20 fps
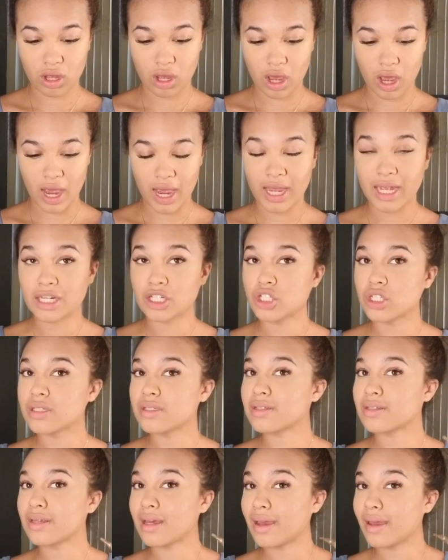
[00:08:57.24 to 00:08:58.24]
I
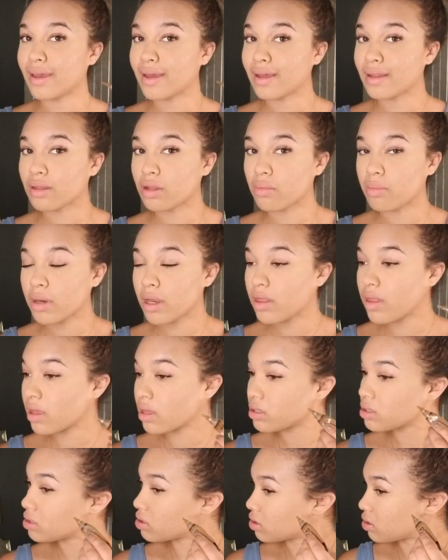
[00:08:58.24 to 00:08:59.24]
just take a little bit of
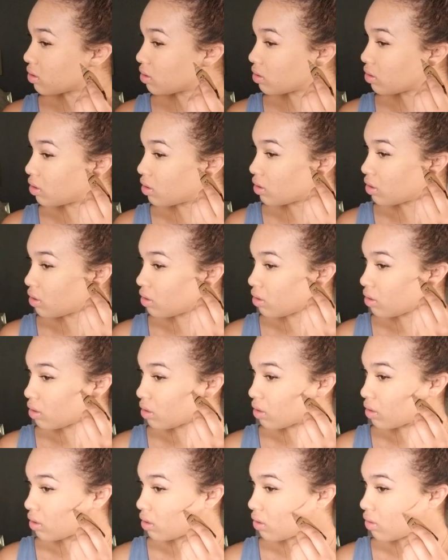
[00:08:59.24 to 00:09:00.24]
this,
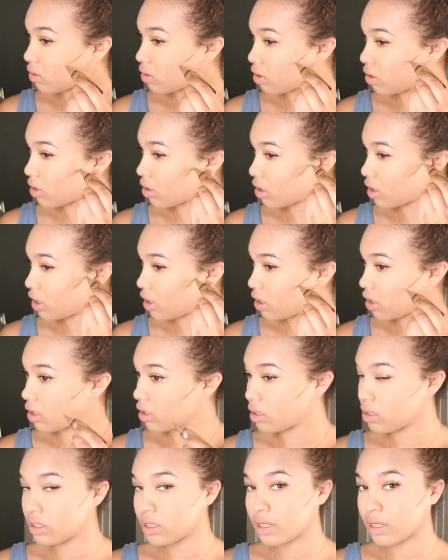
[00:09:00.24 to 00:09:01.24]
go along here.
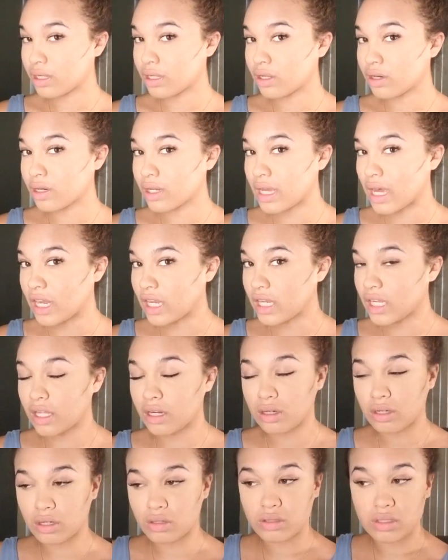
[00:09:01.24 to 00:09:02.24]
Literally a
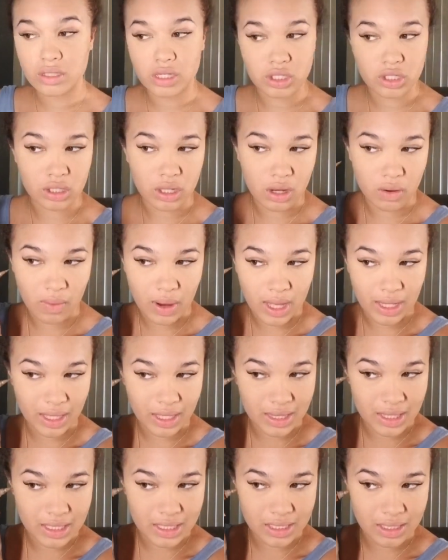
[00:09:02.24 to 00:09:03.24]
little goes such a long way.
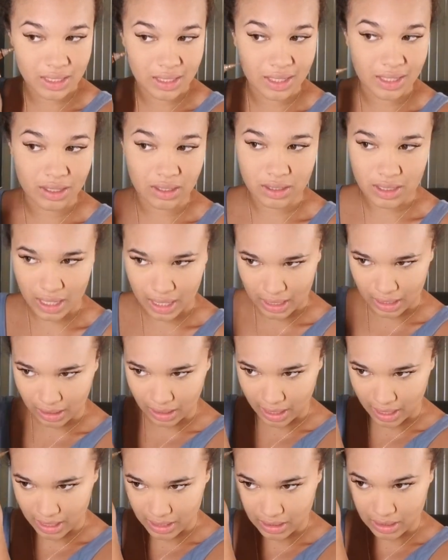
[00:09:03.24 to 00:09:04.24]
Like, this little tiny
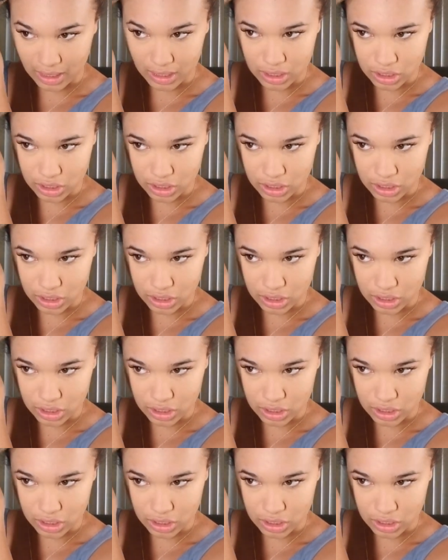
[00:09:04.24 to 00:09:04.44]
line is gonna